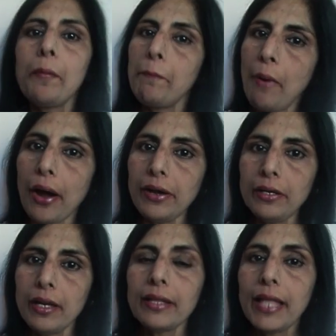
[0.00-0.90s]
But
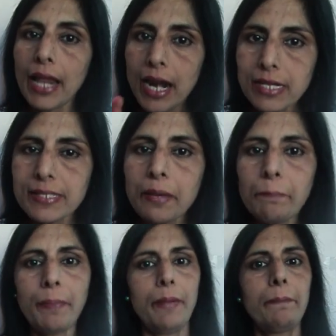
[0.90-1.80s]
there are some
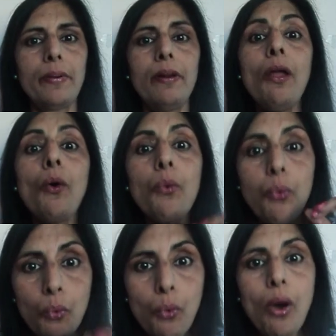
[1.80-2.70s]
people
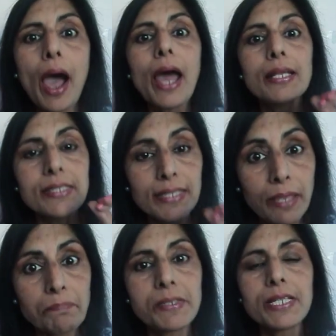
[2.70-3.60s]
who are
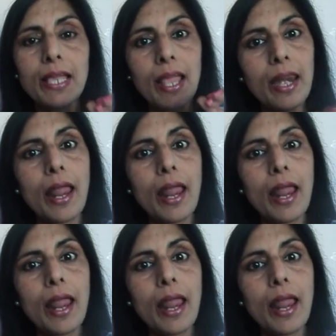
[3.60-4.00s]
skeptical